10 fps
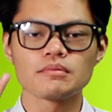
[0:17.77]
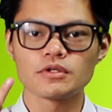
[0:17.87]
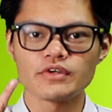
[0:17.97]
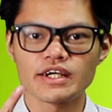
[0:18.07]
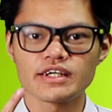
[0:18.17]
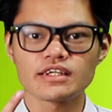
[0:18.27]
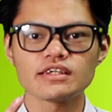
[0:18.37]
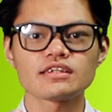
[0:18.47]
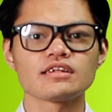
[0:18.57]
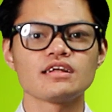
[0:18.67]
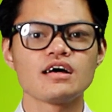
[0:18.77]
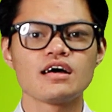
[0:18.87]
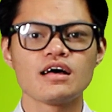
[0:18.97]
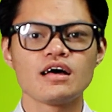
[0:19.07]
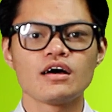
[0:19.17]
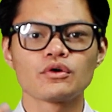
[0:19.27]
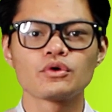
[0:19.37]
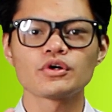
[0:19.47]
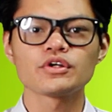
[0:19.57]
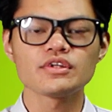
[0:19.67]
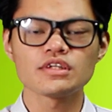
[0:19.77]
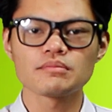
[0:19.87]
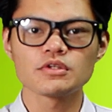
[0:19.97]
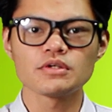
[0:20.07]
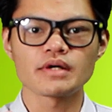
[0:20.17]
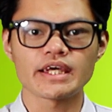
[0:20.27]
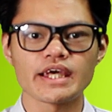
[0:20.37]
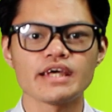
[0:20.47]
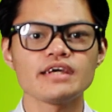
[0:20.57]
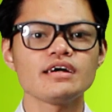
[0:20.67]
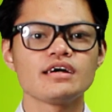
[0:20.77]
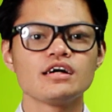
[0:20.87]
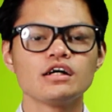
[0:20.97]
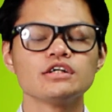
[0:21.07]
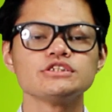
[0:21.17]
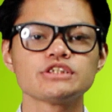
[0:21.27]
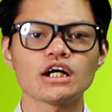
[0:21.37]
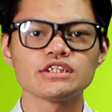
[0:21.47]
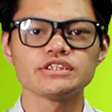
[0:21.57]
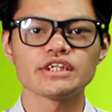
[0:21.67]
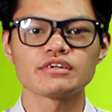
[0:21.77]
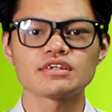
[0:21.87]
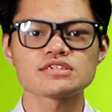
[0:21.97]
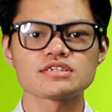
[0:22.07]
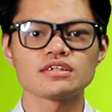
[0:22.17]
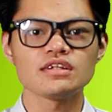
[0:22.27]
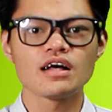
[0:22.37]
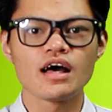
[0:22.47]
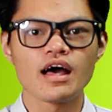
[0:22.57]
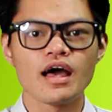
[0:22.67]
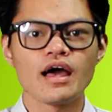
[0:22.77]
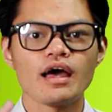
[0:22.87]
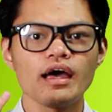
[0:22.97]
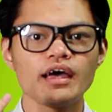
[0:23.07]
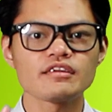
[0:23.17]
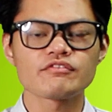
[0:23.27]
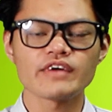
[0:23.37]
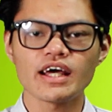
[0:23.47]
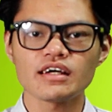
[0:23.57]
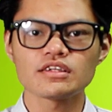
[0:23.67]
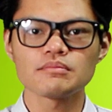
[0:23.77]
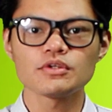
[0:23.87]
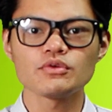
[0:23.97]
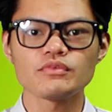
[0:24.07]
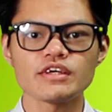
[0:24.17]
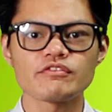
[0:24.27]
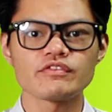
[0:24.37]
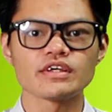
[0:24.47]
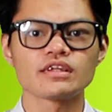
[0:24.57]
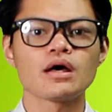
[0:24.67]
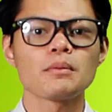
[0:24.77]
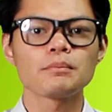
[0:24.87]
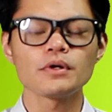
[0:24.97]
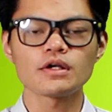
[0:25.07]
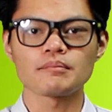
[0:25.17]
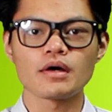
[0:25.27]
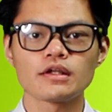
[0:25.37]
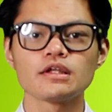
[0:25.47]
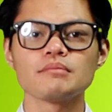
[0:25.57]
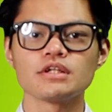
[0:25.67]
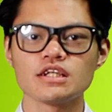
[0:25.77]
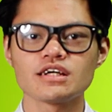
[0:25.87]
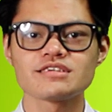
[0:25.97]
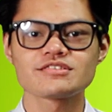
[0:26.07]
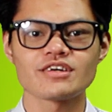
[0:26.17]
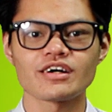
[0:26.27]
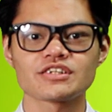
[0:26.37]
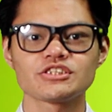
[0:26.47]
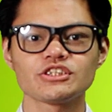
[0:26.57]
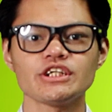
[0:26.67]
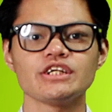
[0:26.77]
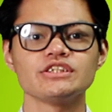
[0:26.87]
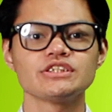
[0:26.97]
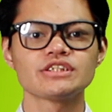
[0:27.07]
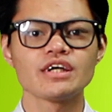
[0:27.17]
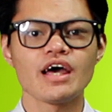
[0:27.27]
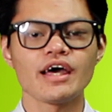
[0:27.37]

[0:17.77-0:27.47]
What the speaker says: W. Eric Little, Gordon W. Mackay, John J. Russell, and Frank W. Wakefield put up the Manila Stock Exchange,